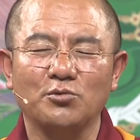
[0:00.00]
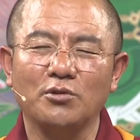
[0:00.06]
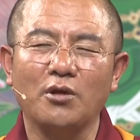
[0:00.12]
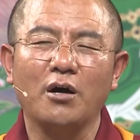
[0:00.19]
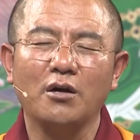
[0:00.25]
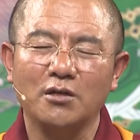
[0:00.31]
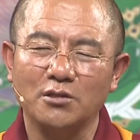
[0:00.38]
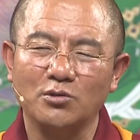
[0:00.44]

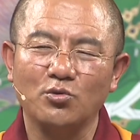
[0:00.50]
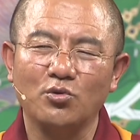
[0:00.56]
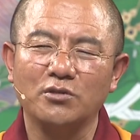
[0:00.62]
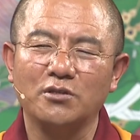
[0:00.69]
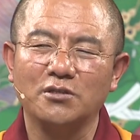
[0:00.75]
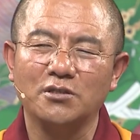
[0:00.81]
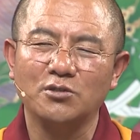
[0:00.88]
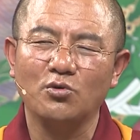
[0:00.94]
because
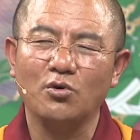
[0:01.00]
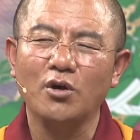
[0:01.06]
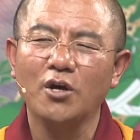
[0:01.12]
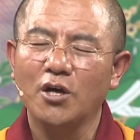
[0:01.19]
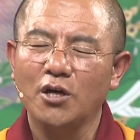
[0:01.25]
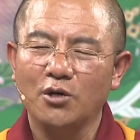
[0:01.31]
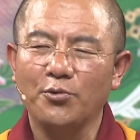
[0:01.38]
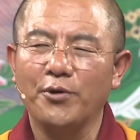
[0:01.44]
seeking
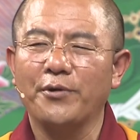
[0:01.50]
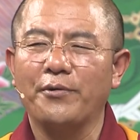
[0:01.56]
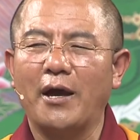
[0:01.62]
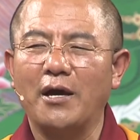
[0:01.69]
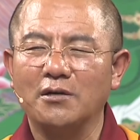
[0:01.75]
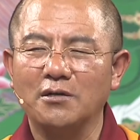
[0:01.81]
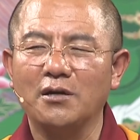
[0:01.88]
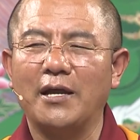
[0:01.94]
treasures
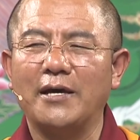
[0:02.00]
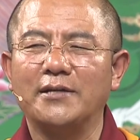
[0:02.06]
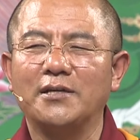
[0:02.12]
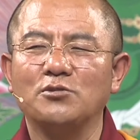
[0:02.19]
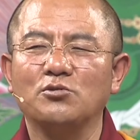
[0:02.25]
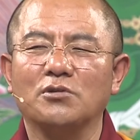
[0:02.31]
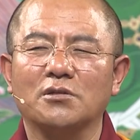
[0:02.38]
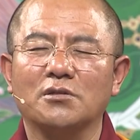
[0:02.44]
was a
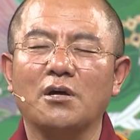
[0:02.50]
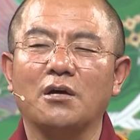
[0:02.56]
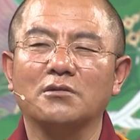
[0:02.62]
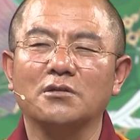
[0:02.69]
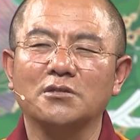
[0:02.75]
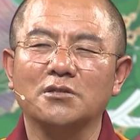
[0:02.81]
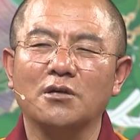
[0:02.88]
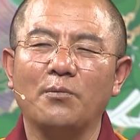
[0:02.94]
risky
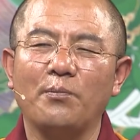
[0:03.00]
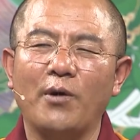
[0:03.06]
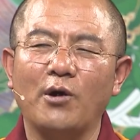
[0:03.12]
job,